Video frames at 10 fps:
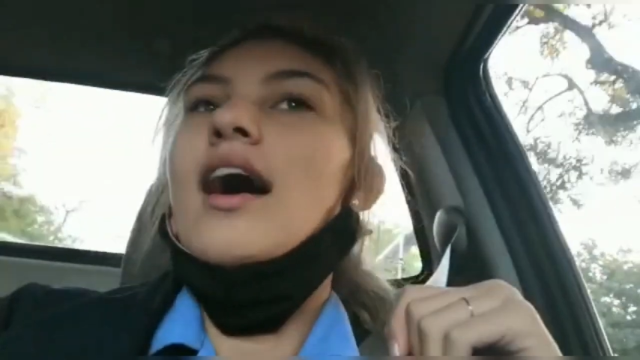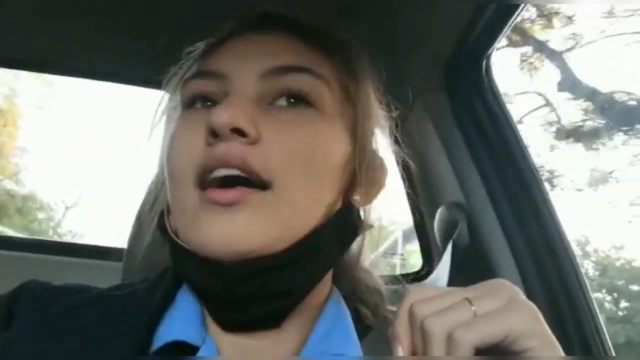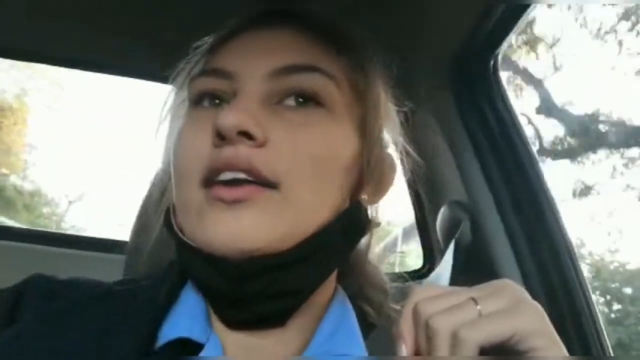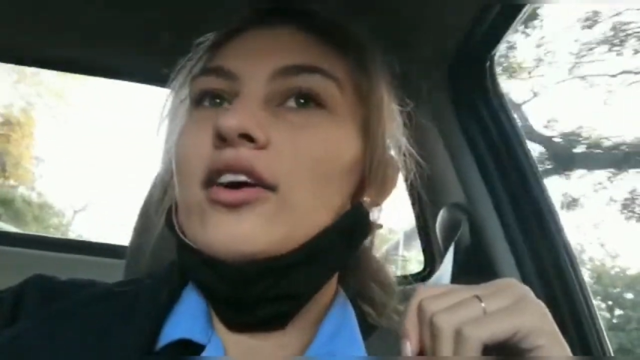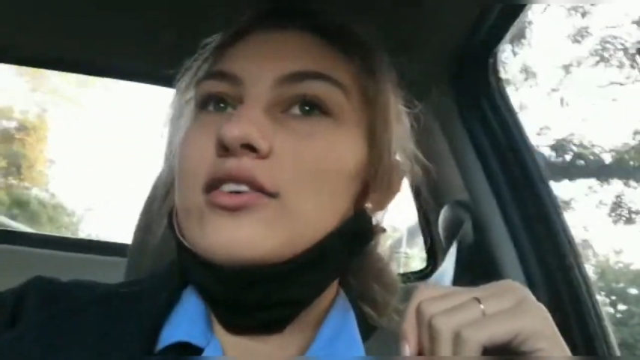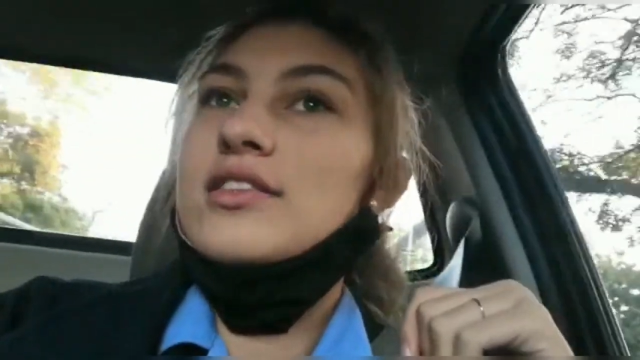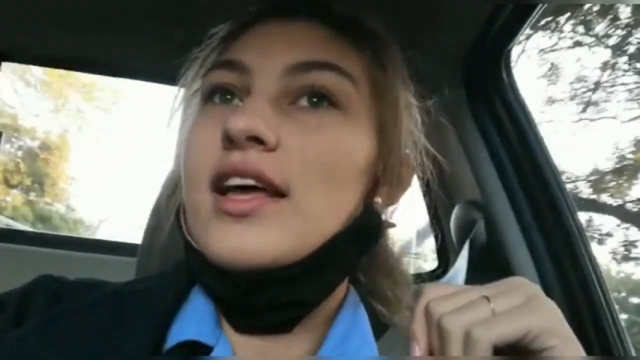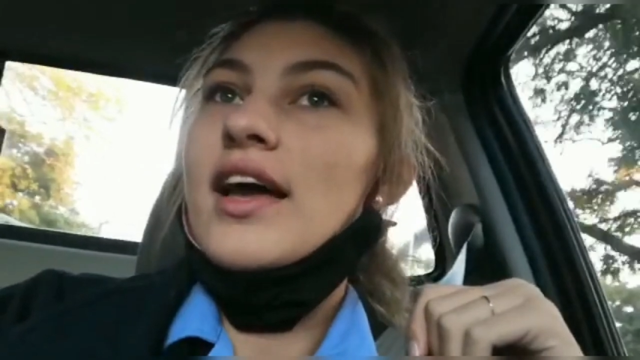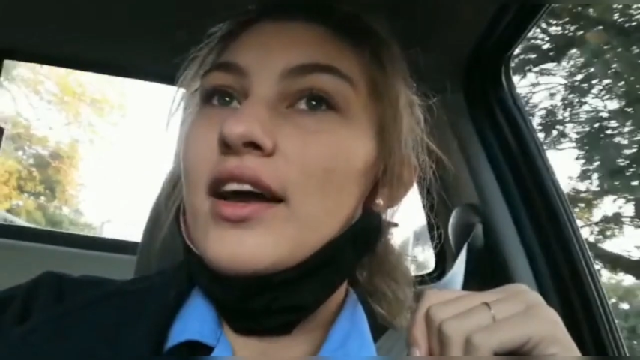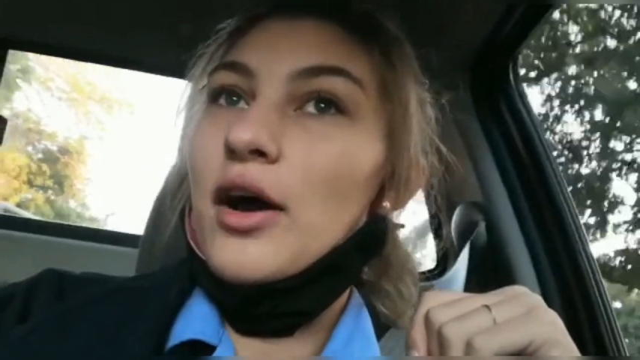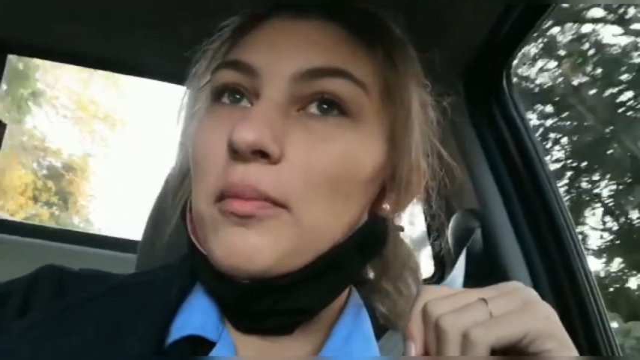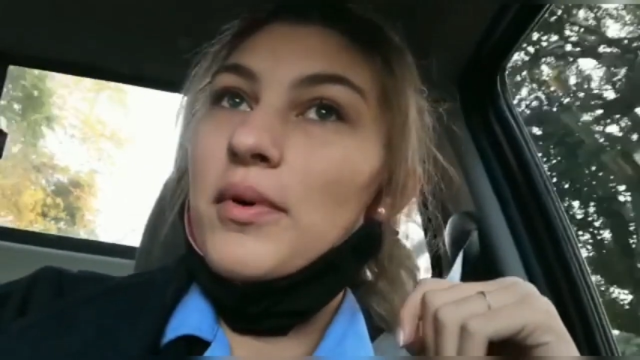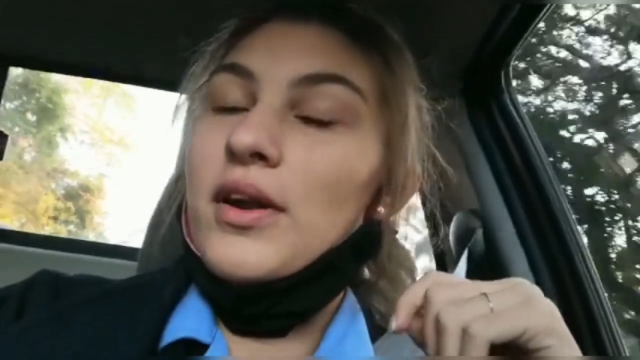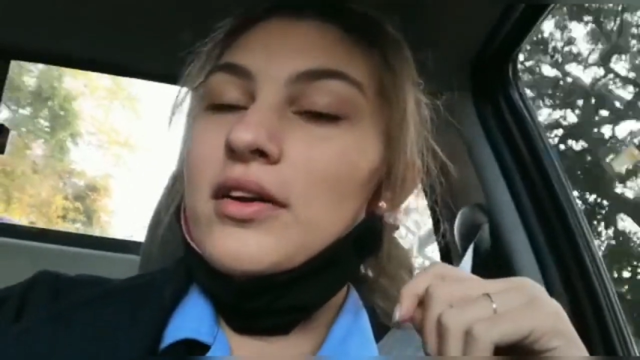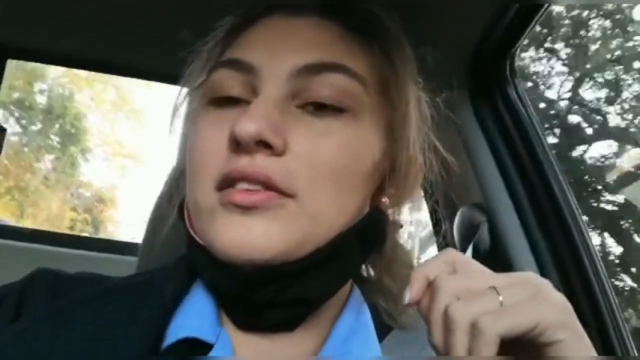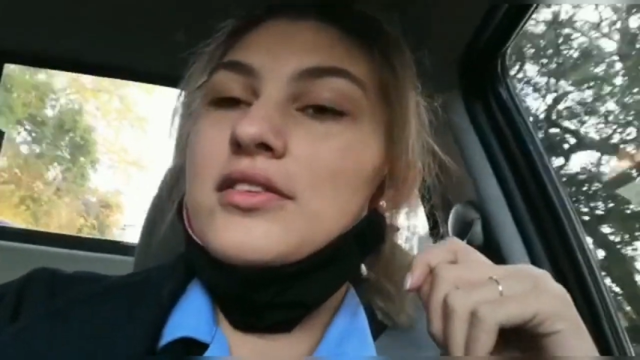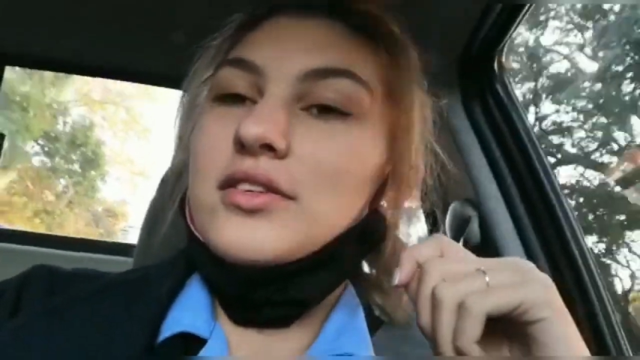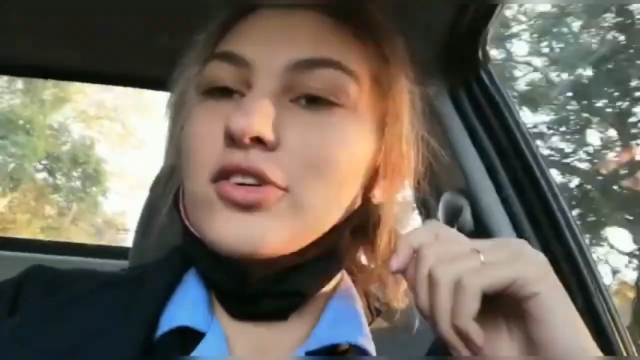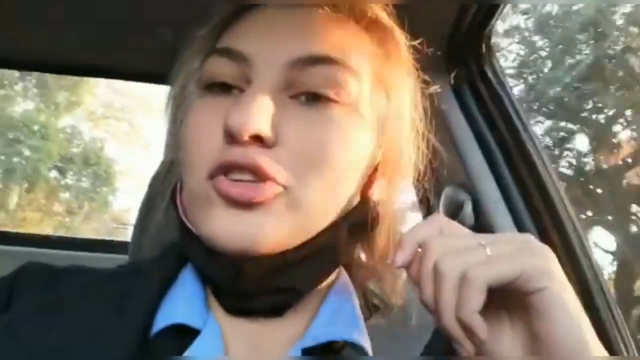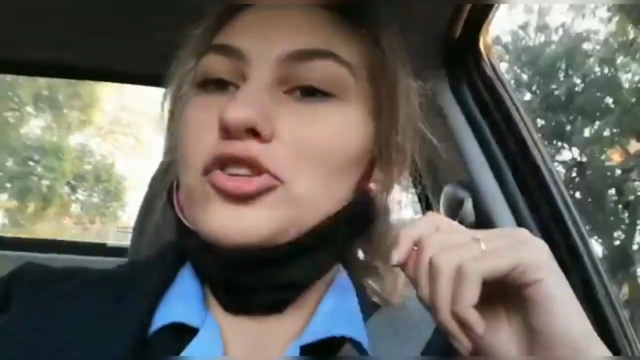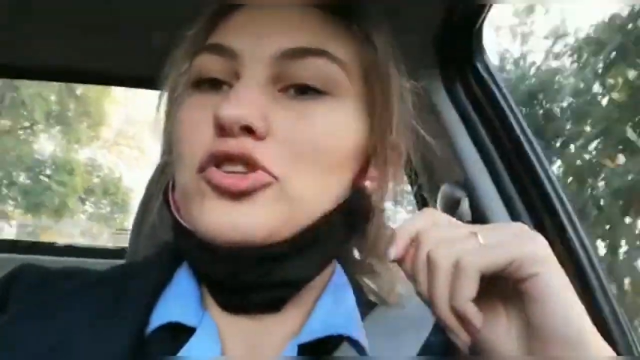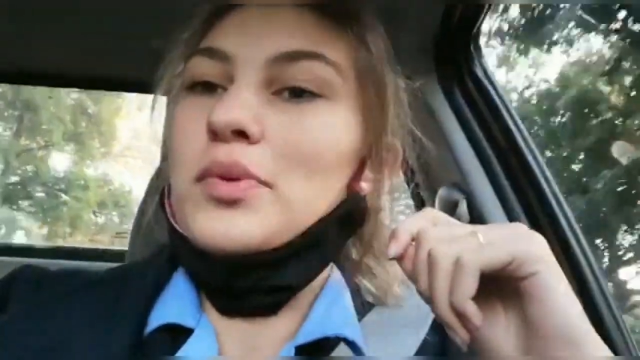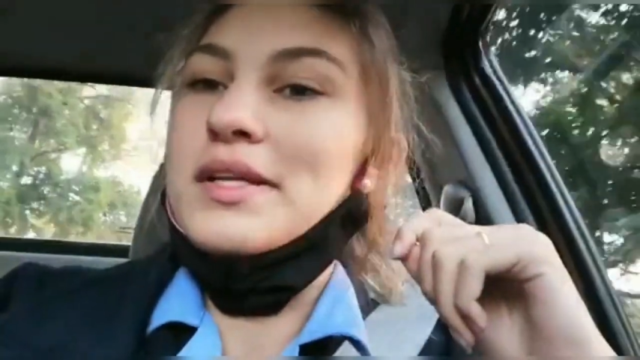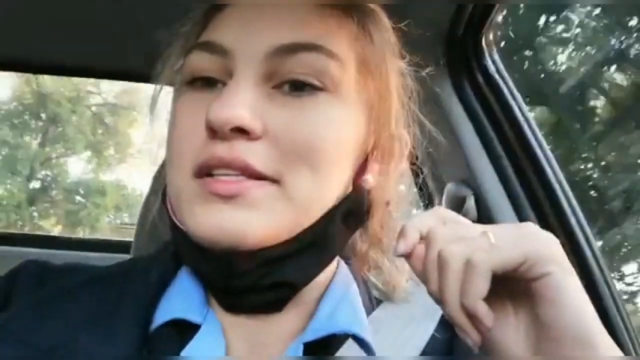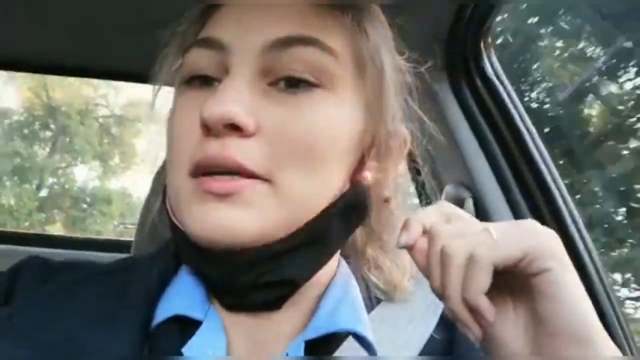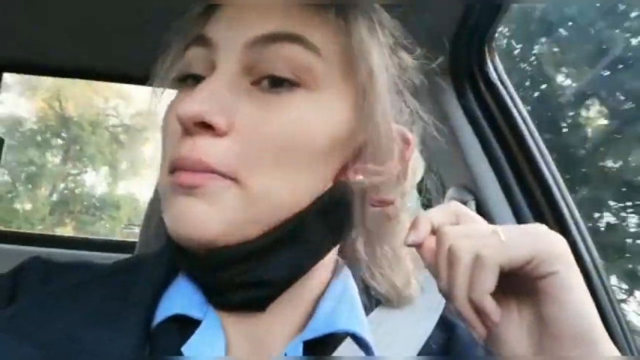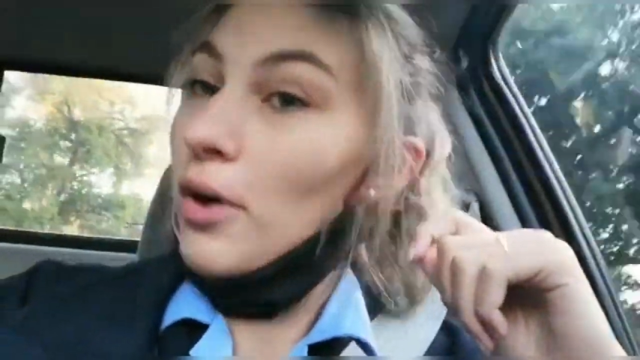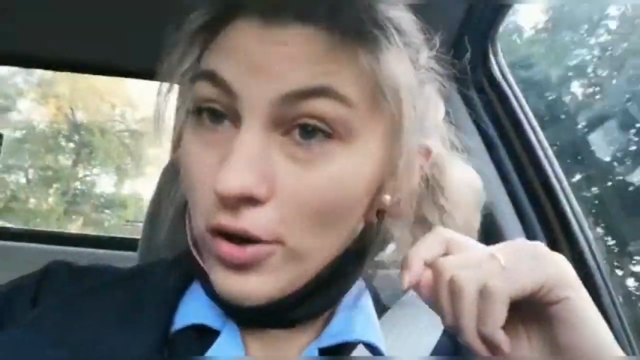and are staying open until 7:20.